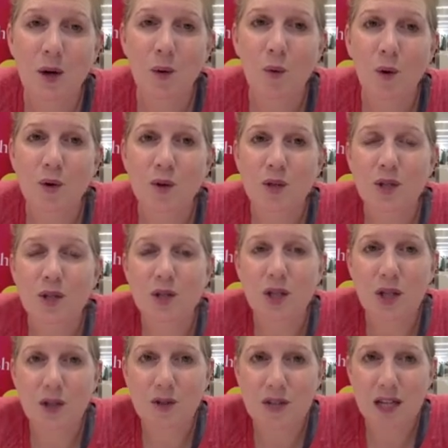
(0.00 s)
wanted to
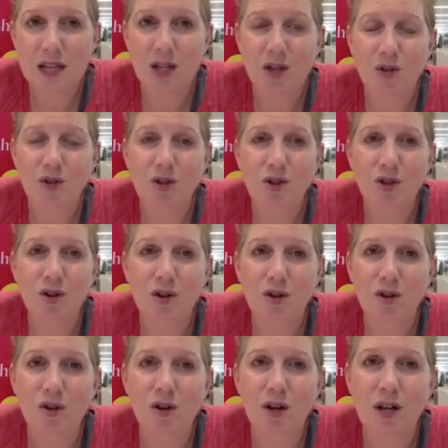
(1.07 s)
continue
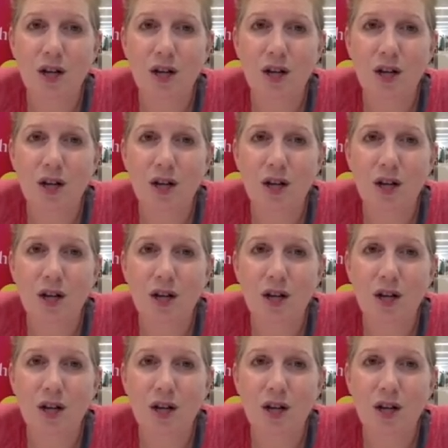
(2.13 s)
to